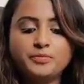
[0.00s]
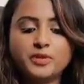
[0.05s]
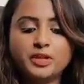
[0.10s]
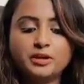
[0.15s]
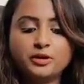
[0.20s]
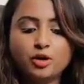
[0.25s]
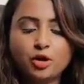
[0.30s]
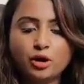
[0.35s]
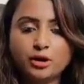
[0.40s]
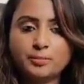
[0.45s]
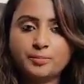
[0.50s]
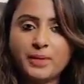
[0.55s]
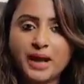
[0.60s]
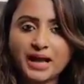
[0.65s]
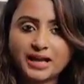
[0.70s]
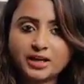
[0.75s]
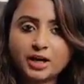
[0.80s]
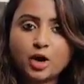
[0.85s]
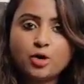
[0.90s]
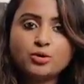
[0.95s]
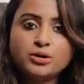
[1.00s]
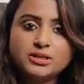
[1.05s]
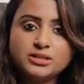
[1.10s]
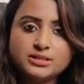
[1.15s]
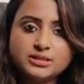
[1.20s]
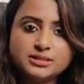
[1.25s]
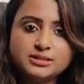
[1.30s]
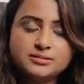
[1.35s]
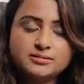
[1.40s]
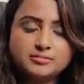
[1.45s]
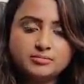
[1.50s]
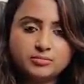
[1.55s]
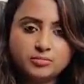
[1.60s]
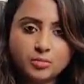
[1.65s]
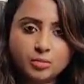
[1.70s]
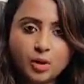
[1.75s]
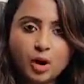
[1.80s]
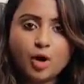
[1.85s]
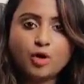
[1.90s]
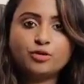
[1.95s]
your background is
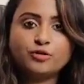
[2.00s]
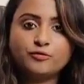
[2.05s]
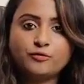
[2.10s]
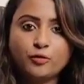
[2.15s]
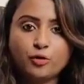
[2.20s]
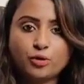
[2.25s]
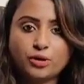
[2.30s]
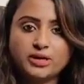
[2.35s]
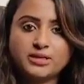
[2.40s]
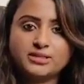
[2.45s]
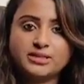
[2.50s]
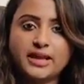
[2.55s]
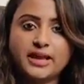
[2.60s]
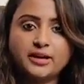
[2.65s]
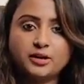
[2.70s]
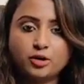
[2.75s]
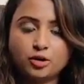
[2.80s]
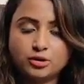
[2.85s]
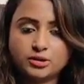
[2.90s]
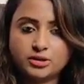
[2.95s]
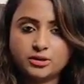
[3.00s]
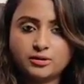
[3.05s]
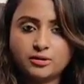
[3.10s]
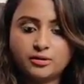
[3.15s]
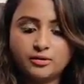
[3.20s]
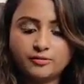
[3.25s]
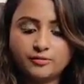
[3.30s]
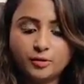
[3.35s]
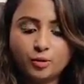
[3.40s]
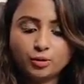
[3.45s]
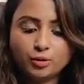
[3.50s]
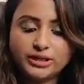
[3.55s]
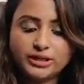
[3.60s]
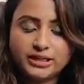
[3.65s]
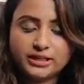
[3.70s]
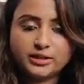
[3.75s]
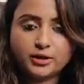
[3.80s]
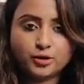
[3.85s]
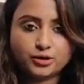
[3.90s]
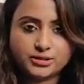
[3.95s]
out of focus and your
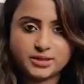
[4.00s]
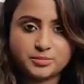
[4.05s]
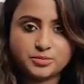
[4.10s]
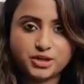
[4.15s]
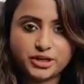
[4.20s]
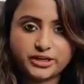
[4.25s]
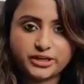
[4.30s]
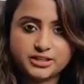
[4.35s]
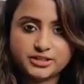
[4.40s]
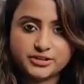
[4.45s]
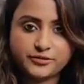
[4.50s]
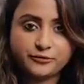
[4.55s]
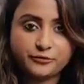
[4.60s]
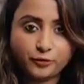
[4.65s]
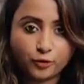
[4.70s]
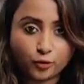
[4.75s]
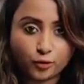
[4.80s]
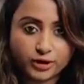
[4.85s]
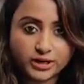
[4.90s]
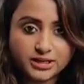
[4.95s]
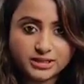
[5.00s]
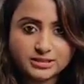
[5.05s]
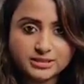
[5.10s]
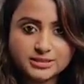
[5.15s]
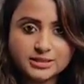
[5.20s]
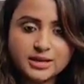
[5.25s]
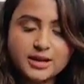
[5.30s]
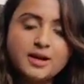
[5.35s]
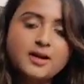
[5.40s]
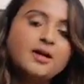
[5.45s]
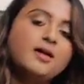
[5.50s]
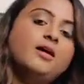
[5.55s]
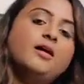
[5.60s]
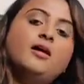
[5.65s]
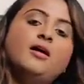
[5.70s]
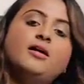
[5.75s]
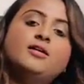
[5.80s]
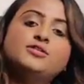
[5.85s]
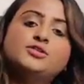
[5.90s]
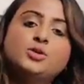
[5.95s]
only your subject is in focus.
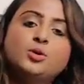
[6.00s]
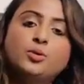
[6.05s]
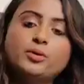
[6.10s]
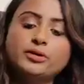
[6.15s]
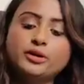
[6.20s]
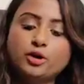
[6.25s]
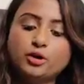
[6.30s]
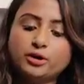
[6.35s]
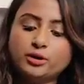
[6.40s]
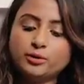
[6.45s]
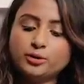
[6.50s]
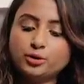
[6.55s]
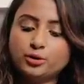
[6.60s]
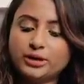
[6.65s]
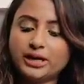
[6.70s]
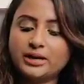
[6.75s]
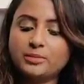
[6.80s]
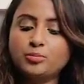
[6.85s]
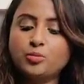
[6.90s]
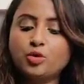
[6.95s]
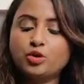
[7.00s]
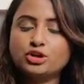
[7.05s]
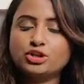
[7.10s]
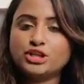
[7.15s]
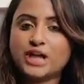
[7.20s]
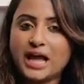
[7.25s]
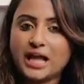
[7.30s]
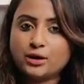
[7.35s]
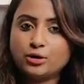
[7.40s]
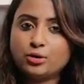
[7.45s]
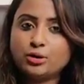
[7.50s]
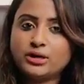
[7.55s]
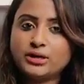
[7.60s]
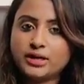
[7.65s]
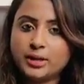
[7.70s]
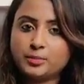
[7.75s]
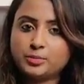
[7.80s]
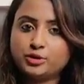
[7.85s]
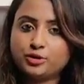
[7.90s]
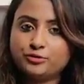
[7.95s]
So you get more shallower
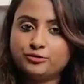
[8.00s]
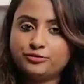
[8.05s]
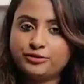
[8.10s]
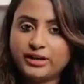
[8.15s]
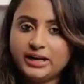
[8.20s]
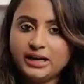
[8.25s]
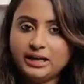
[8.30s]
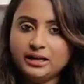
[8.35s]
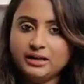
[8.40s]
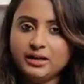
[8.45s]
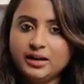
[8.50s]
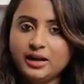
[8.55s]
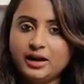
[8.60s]
depth of field